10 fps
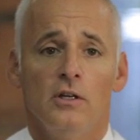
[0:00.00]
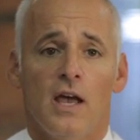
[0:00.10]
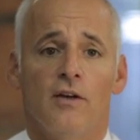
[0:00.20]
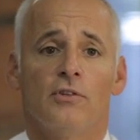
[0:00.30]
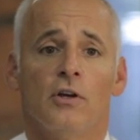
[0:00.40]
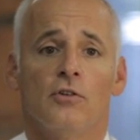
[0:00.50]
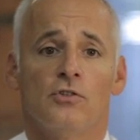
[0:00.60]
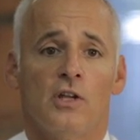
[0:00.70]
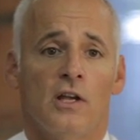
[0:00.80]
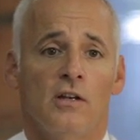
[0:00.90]
you have to
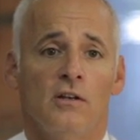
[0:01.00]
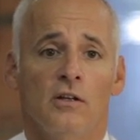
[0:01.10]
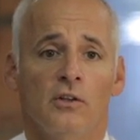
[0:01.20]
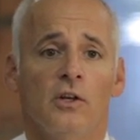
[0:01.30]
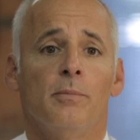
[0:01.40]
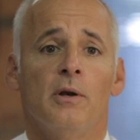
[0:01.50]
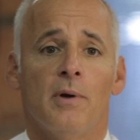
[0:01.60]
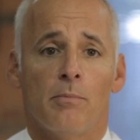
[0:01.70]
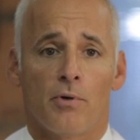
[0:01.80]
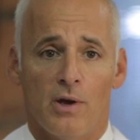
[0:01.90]
understand a little bit
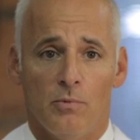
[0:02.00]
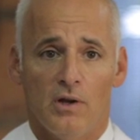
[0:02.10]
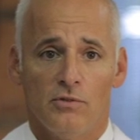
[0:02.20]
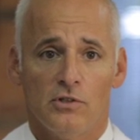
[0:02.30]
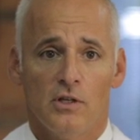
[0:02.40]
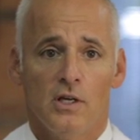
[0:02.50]
about brainwaves.